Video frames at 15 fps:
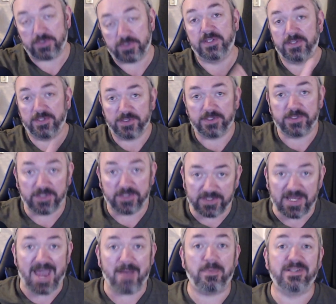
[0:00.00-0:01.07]
This
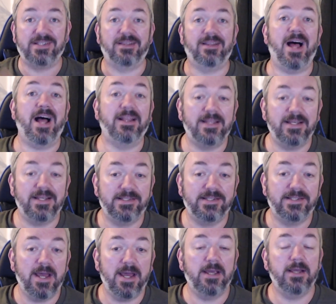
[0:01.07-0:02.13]
happens a lot these
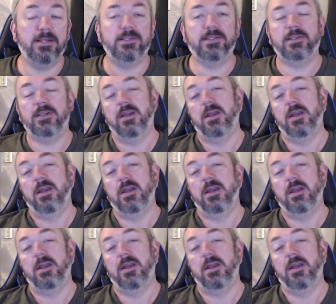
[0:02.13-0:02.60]
days,